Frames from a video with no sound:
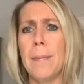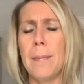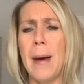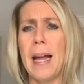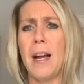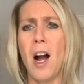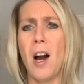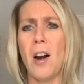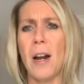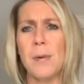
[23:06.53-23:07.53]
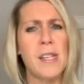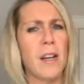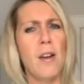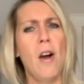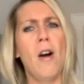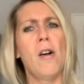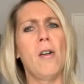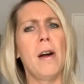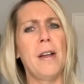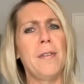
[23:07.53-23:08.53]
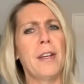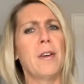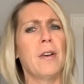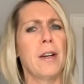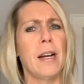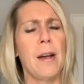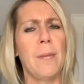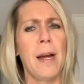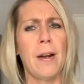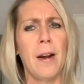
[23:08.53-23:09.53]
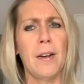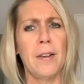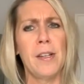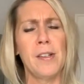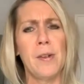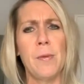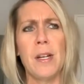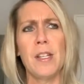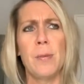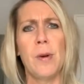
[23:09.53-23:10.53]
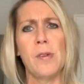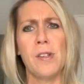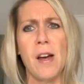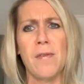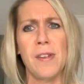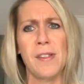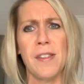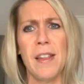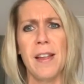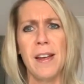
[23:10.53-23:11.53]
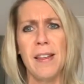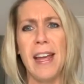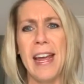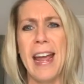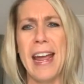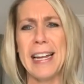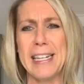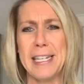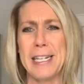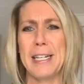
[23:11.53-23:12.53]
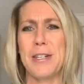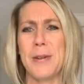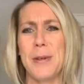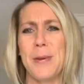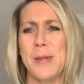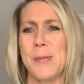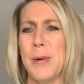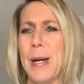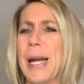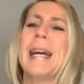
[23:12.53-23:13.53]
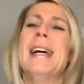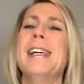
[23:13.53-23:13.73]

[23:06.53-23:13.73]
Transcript: my card, I was like, no, I don't think you could have gotten my card unless you went to the post office and they handed it to you this morning.